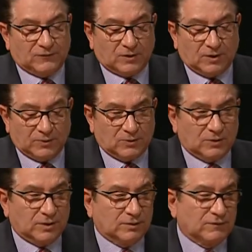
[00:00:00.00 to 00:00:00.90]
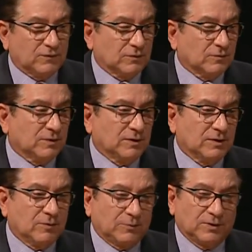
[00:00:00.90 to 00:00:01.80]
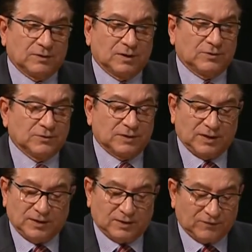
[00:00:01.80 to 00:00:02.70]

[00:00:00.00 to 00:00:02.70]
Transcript: for coming on and for the help in understanding